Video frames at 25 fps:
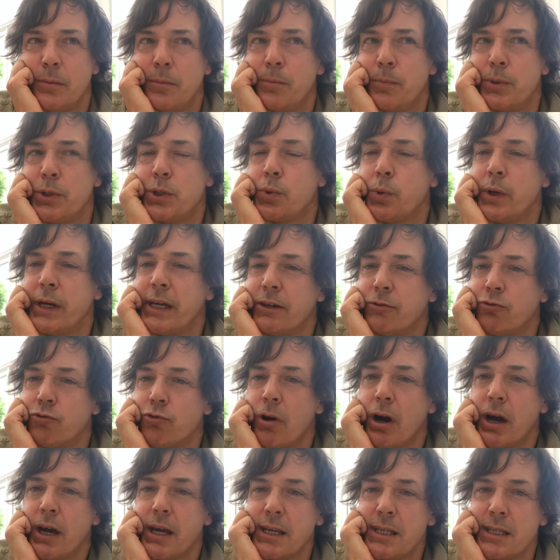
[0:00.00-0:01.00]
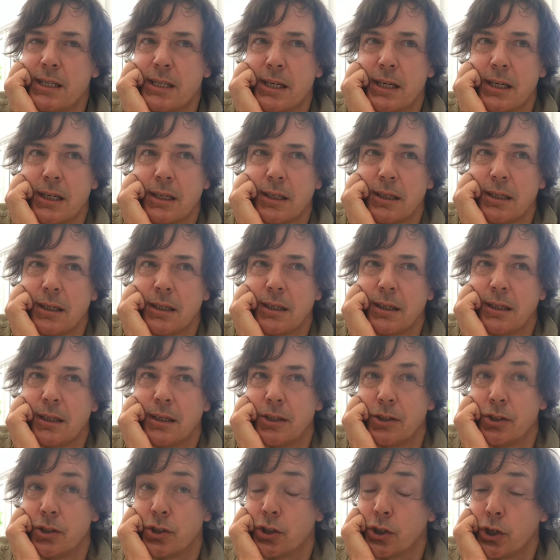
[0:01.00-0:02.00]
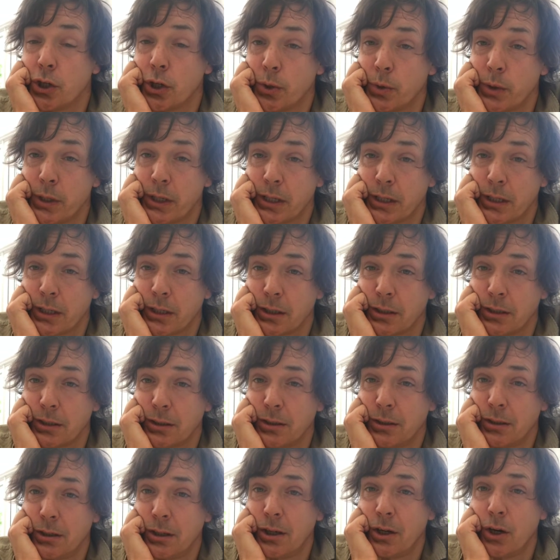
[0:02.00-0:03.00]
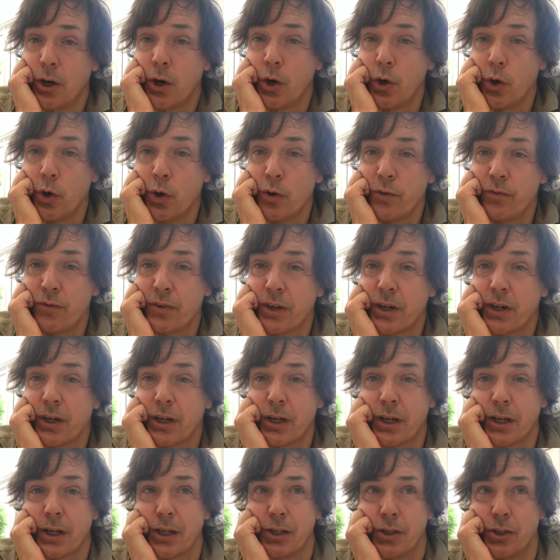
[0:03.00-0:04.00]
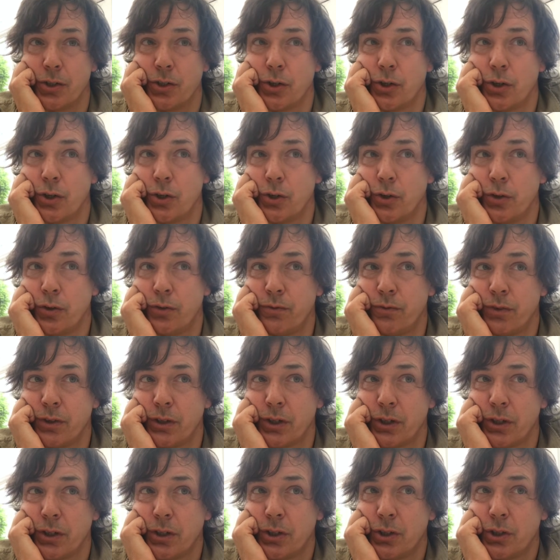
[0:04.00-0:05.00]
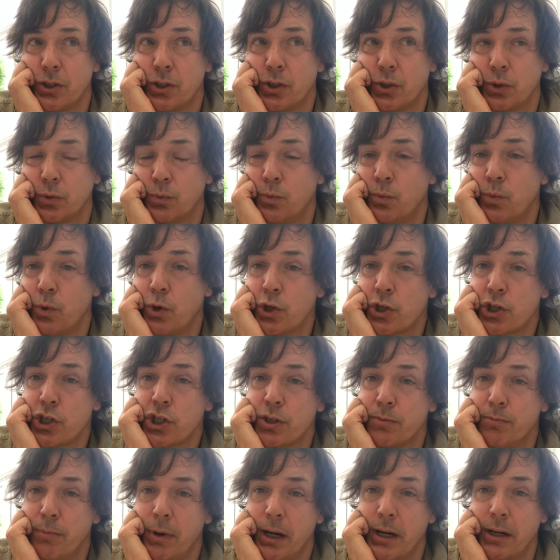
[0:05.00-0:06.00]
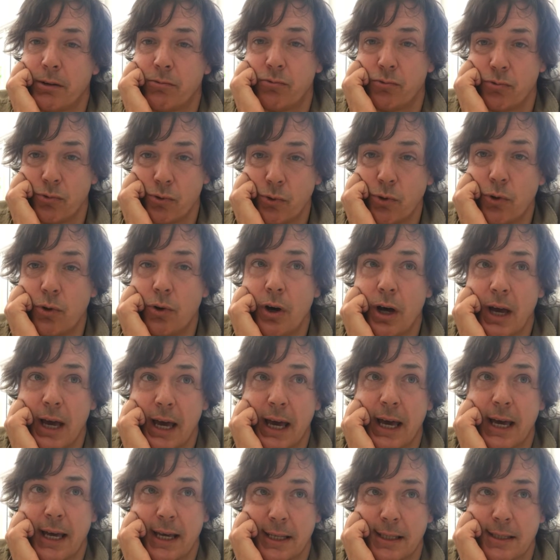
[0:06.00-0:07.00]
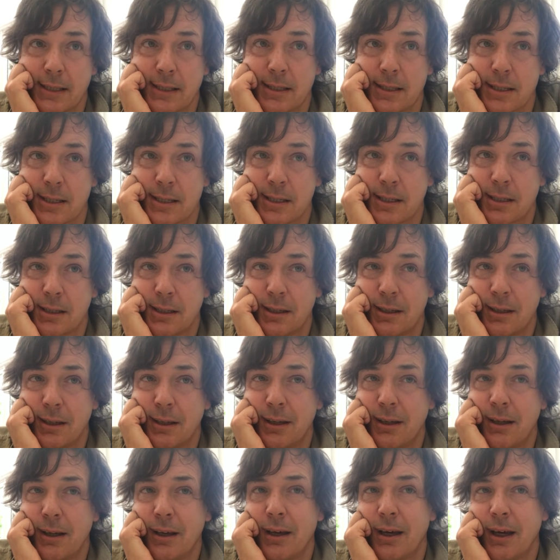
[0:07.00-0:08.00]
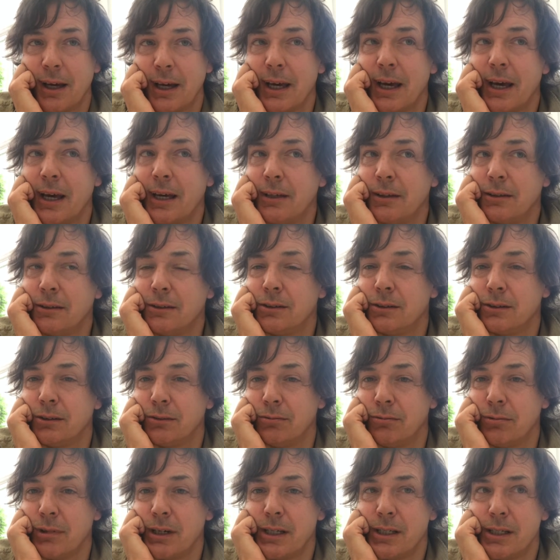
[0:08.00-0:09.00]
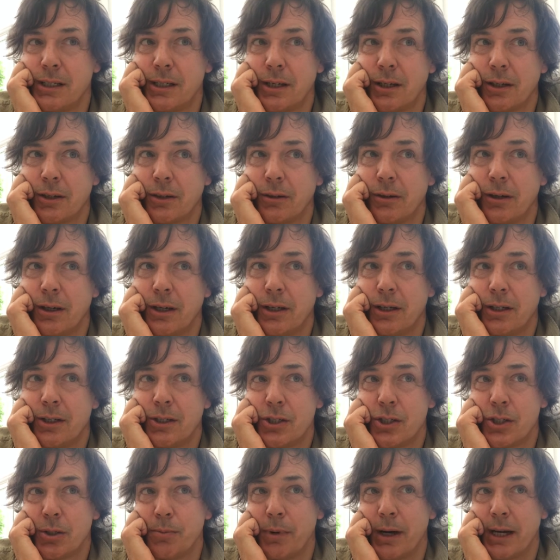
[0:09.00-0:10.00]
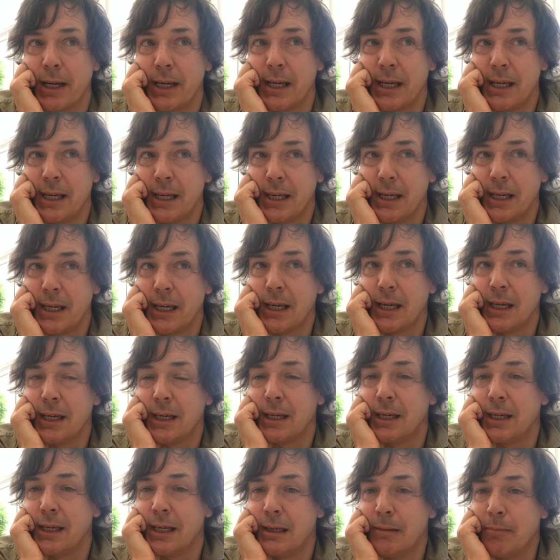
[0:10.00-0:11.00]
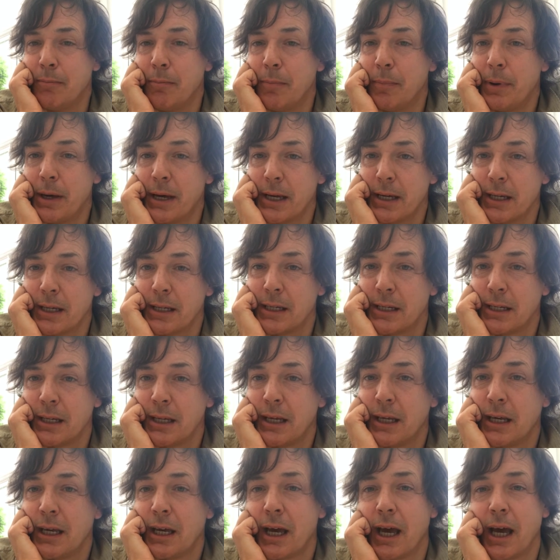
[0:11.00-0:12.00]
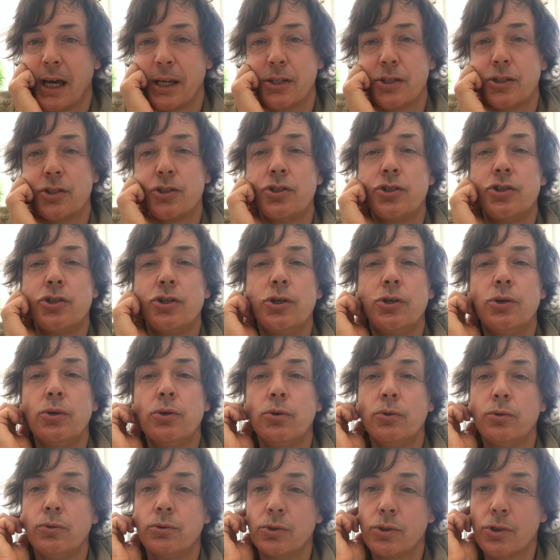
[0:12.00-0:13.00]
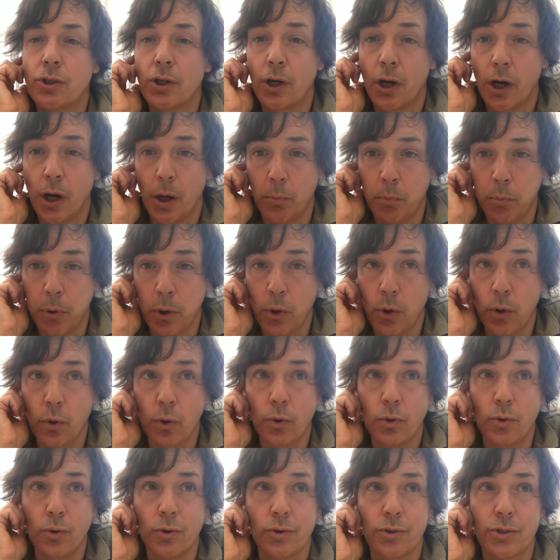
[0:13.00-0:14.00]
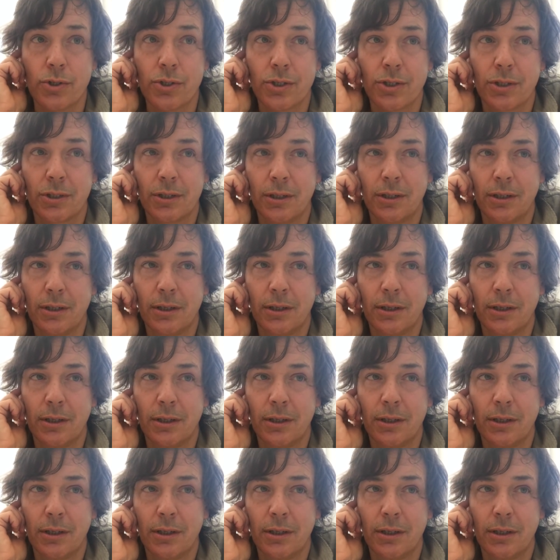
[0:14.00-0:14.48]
between rising and going over and over to wash my raw hands. I held the radio to my ear in bed and tuned applause